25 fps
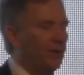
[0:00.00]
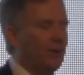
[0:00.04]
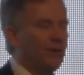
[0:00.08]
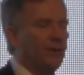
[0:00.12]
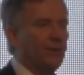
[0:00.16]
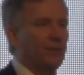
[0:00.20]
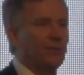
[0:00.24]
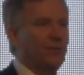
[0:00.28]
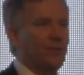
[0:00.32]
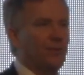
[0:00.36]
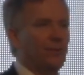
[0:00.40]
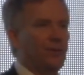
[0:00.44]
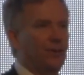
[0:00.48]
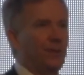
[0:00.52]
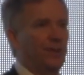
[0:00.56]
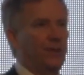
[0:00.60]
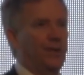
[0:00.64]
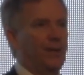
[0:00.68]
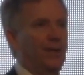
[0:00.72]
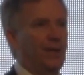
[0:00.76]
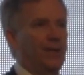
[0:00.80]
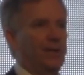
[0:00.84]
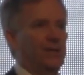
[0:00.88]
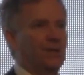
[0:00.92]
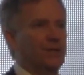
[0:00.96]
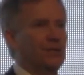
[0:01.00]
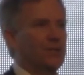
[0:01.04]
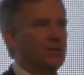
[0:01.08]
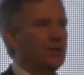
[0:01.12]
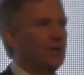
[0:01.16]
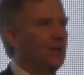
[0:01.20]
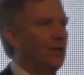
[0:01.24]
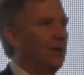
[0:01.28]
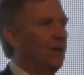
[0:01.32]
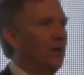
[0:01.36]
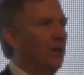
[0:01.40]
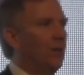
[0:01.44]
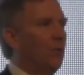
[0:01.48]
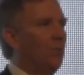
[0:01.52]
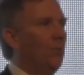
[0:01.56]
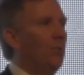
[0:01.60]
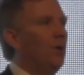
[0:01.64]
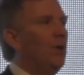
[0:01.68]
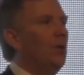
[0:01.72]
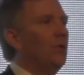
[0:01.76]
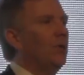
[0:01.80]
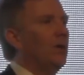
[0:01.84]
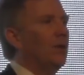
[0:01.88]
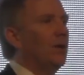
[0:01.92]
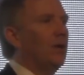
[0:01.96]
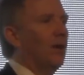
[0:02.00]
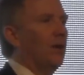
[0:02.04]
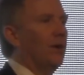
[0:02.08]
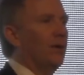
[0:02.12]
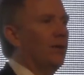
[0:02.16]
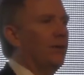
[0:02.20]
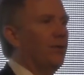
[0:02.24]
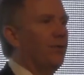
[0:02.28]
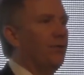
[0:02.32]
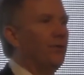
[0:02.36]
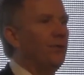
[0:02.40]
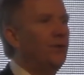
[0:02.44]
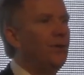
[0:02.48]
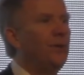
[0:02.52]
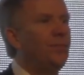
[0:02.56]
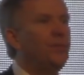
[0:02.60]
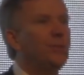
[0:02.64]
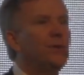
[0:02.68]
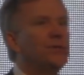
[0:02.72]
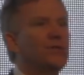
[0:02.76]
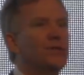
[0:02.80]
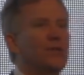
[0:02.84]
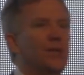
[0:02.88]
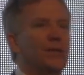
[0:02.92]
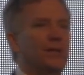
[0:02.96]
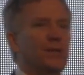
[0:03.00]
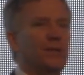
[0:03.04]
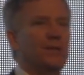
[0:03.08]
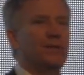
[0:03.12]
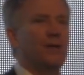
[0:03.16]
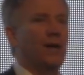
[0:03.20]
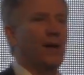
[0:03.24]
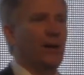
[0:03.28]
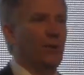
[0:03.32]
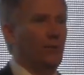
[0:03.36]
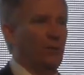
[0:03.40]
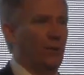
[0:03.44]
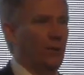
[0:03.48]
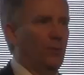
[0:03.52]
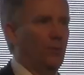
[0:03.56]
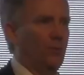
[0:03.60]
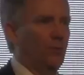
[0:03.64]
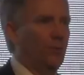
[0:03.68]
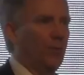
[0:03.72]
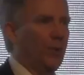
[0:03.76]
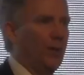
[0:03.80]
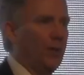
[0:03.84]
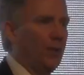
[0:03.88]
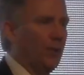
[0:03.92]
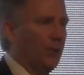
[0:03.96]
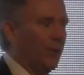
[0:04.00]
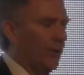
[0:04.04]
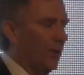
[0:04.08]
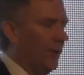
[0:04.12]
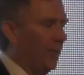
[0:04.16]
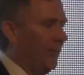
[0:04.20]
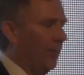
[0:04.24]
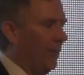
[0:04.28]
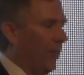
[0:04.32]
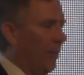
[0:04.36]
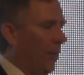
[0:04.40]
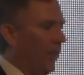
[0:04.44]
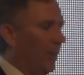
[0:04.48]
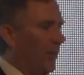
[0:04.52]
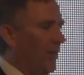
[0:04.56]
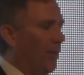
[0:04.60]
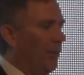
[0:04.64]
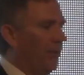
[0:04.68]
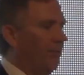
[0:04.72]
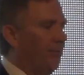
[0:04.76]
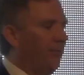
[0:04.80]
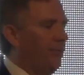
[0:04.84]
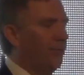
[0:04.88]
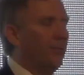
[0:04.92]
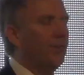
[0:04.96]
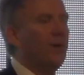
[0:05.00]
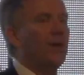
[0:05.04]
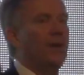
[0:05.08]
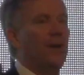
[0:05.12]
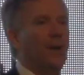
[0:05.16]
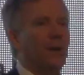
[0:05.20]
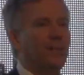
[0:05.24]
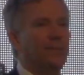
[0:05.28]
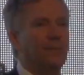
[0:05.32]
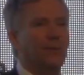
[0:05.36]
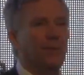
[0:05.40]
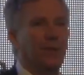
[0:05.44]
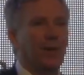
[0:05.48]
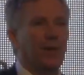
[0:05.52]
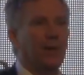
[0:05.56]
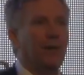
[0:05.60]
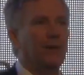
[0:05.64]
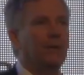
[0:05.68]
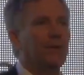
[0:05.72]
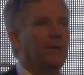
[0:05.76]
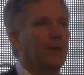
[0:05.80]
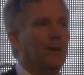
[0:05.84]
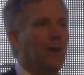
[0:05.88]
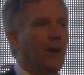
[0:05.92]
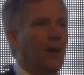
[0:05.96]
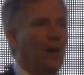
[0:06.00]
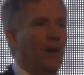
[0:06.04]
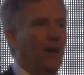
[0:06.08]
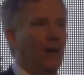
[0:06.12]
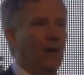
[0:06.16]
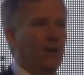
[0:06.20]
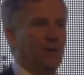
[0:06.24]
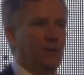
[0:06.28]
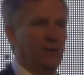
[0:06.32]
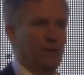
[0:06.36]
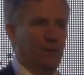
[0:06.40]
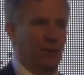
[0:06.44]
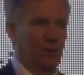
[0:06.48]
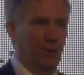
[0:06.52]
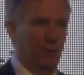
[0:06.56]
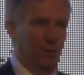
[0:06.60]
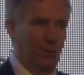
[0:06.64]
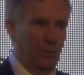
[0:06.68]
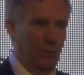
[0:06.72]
another 30 days we only got a 30% download rate on our, on our free upgrade. Uh, to,